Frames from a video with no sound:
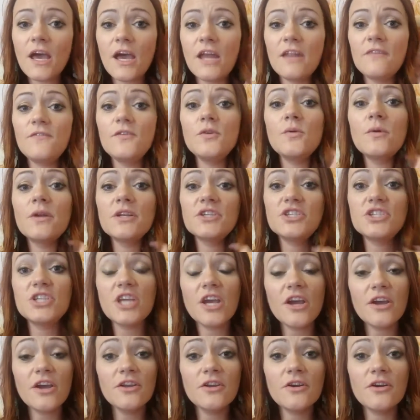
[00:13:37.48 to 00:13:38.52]
And if you want to
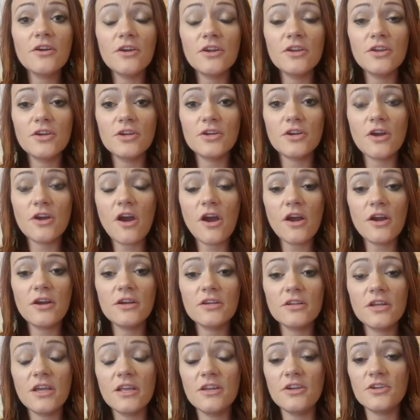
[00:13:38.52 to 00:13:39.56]
share your
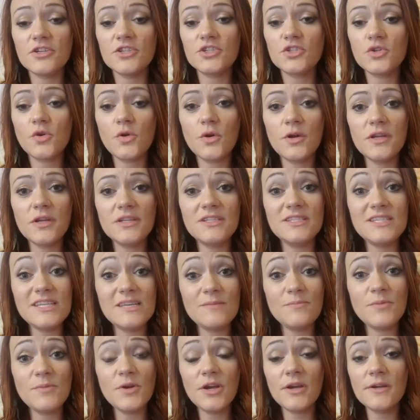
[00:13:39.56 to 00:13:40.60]
heart and your story
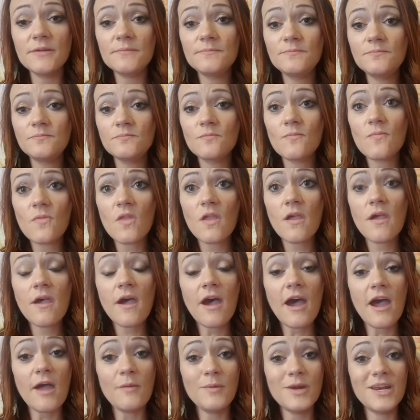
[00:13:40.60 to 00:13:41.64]
deeper,
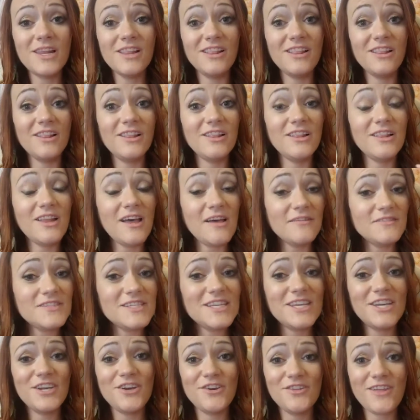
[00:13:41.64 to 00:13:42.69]
I would love
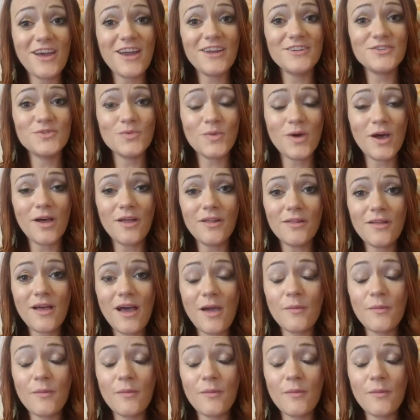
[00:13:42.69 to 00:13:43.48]
to hear that as well.